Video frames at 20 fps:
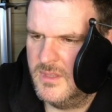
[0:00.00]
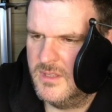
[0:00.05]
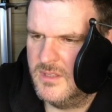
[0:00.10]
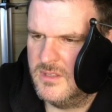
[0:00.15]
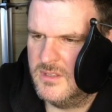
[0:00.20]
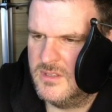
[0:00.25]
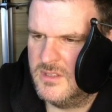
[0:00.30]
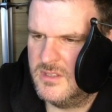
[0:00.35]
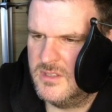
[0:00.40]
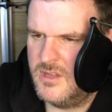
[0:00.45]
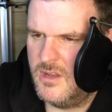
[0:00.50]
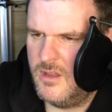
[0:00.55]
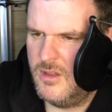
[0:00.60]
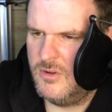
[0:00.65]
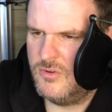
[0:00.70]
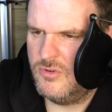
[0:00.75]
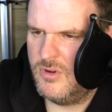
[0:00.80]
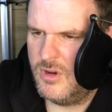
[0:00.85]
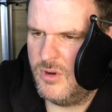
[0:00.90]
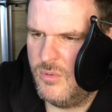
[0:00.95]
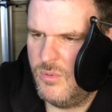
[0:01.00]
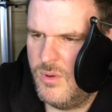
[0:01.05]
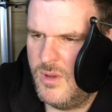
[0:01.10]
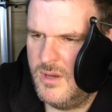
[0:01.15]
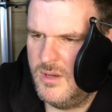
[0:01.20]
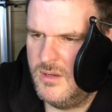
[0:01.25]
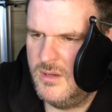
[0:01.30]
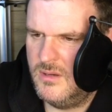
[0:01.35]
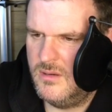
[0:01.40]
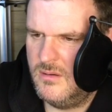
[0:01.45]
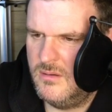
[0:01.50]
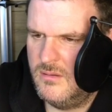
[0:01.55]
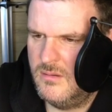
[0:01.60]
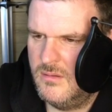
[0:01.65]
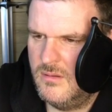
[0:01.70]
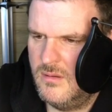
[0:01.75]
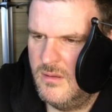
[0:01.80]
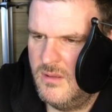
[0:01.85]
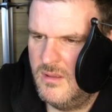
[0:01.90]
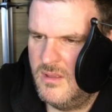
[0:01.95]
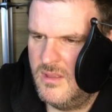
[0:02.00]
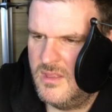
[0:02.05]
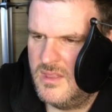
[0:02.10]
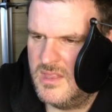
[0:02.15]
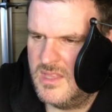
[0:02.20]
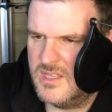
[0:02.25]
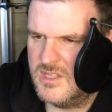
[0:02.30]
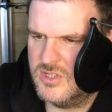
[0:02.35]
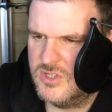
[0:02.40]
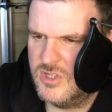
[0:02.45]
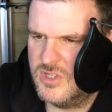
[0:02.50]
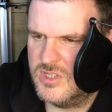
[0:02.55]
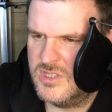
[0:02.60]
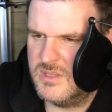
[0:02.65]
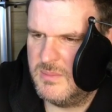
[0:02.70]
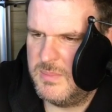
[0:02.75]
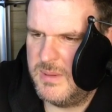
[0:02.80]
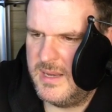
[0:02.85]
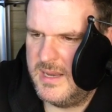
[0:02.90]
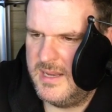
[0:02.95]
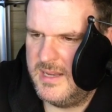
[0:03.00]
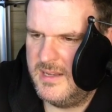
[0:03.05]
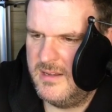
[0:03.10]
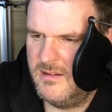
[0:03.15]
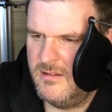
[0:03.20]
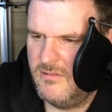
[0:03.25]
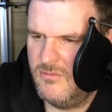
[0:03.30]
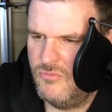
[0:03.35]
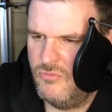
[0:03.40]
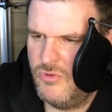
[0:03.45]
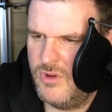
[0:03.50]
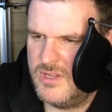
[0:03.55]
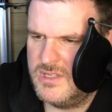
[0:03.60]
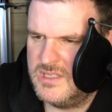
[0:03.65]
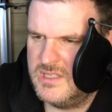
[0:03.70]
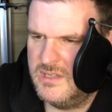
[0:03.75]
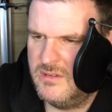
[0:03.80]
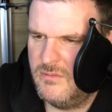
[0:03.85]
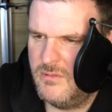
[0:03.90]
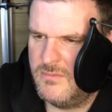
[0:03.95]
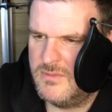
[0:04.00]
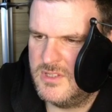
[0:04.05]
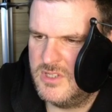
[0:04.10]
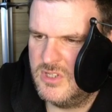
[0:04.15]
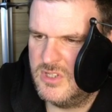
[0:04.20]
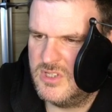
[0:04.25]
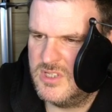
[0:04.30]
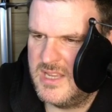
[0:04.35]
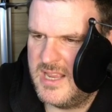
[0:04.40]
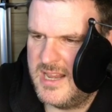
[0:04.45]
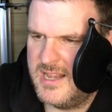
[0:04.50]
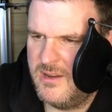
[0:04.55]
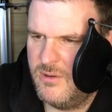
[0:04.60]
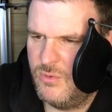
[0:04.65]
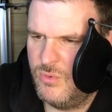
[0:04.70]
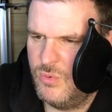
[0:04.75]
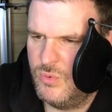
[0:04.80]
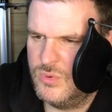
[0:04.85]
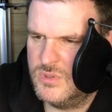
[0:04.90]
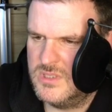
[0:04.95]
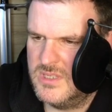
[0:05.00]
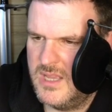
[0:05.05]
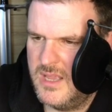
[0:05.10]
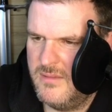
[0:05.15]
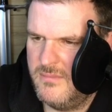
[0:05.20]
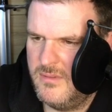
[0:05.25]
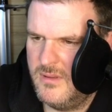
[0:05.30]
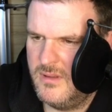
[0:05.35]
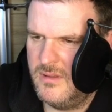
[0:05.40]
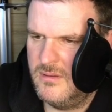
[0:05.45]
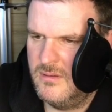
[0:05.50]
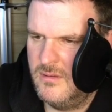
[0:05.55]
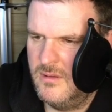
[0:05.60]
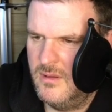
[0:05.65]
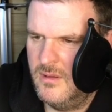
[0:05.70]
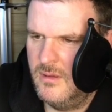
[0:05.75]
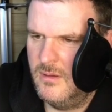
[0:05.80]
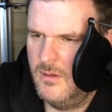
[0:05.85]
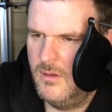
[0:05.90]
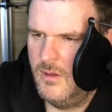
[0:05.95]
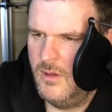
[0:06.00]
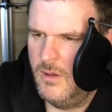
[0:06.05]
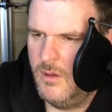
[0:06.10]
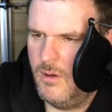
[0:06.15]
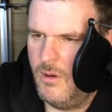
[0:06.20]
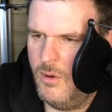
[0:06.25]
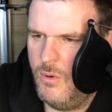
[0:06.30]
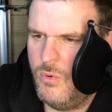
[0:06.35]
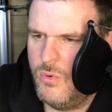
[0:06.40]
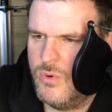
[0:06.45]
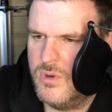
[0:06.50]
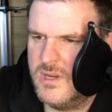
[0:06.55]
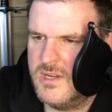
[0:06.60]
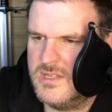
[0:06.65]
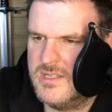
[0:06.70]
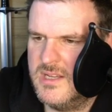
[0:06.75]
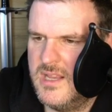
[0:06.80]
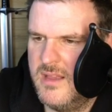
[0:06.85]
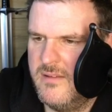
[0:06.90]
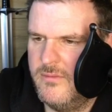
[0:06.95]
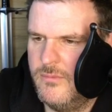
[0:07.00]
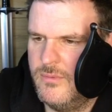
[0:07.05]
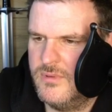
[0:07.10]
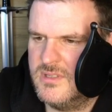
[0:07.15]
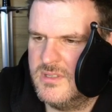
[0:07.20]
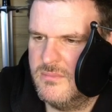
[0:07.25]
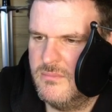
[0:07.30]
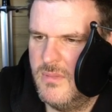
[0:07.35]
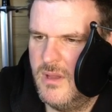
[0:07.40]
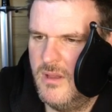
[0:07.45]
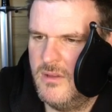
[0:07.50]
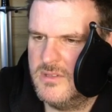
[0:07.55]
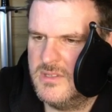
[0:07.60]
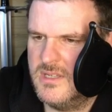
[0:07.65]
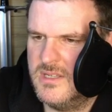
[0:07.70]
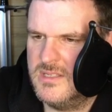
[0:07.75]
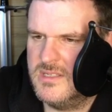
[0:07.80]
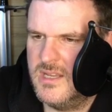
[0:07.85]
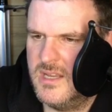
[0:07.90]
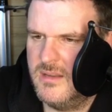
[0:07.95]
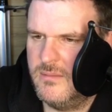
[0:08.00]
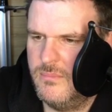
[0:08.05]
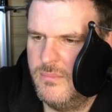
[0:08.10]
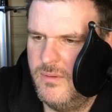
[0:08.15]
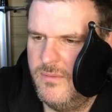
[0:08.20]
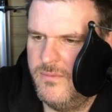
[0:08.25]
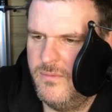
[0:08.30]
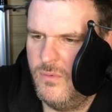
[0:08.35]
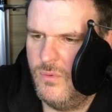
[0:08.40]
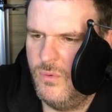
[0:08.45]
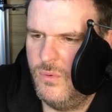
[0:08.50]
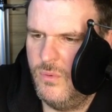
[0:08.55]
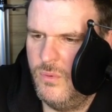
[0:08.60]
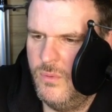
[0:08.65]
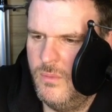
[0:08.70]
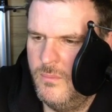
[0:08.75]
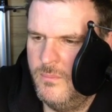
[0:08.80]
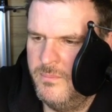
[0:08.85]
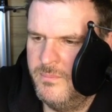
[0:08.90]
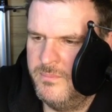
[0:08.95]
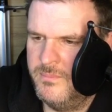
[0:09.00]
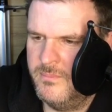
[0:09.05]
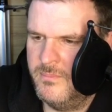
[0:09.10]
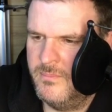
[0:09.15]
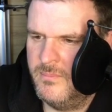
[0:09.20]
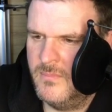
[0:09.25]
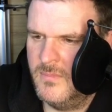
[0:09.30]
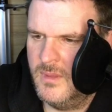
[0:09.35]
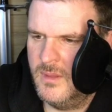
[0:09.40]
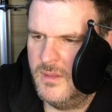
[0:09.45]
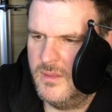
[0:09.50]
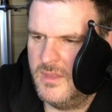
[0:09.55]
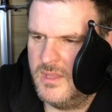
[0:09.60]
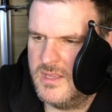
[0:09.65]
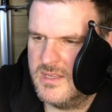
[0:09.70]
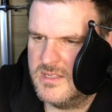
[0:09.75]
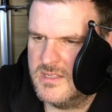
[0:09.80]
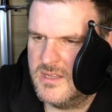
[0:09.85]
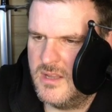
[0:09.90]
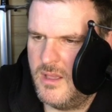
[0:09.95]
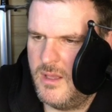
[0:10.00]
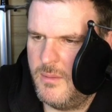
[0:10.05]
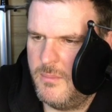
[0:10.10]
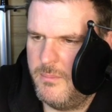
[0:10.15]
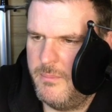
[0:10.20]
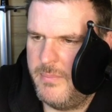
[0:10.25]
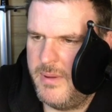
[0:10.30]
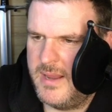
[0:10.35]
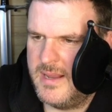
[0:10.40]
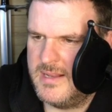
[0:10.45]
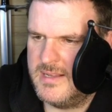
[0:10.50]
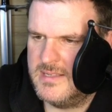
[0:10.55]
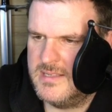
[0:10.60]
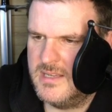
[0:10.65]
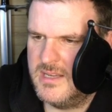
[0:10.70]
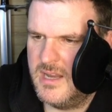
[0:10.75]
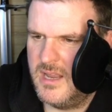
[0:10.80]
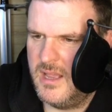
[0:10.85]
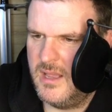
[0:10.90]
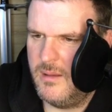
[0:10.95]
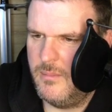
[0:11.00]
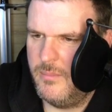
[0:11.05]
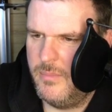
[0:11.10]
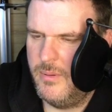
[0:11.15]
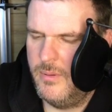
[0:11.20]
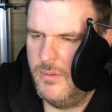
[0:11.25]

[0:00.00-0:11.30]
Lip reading: Star Trek one. That's just the plain resin. They're obviously just getting it all together, holding it together with some masking tape before they start painting it up.